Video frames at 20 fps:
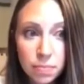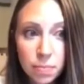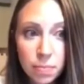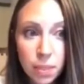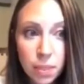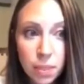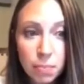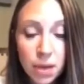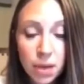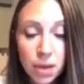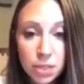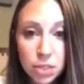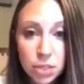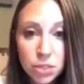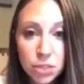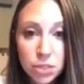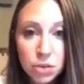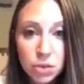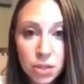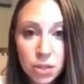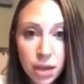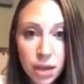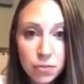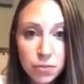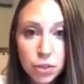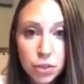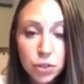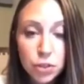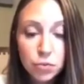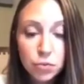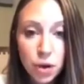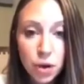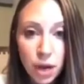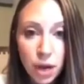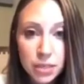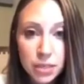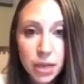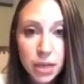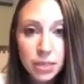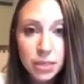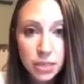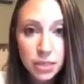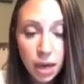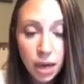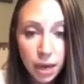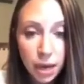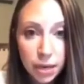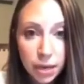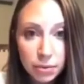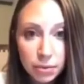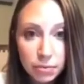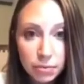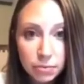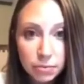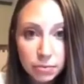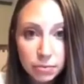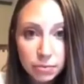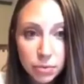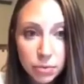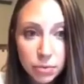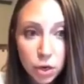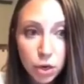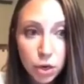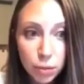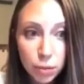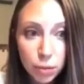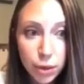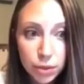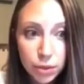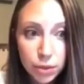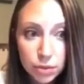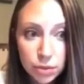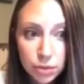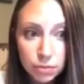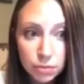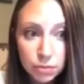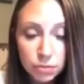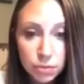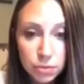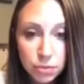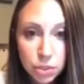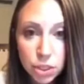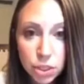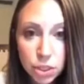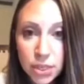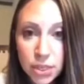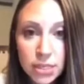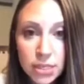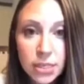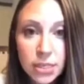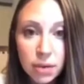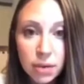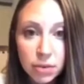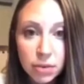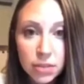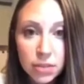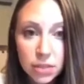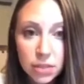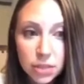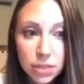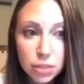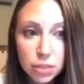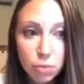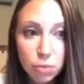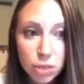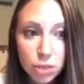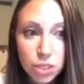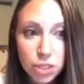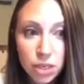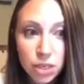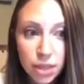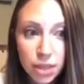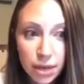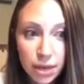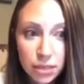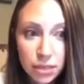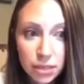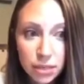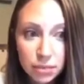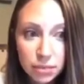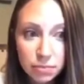Patients are left to rot and die. Her words. She has never seen so much neglect.